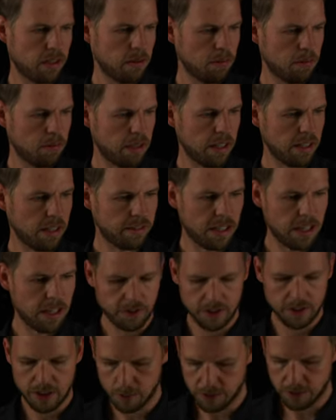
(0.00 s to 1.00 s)
plus half
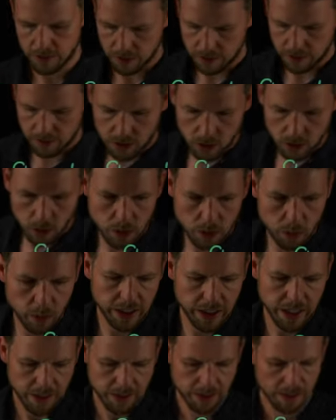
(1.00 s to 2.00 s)
times this. So what we
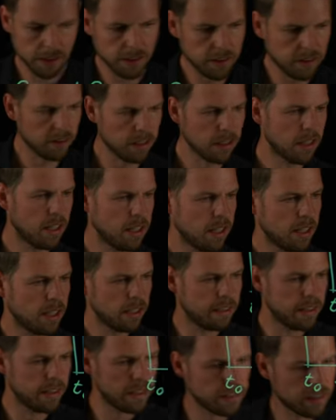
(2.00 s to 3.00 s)
get is
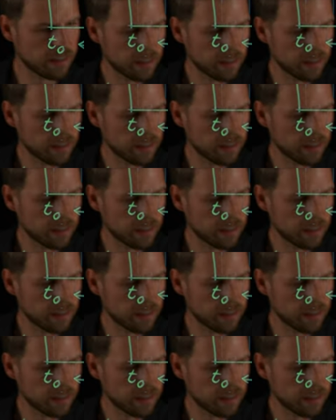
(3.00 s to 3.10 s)
delta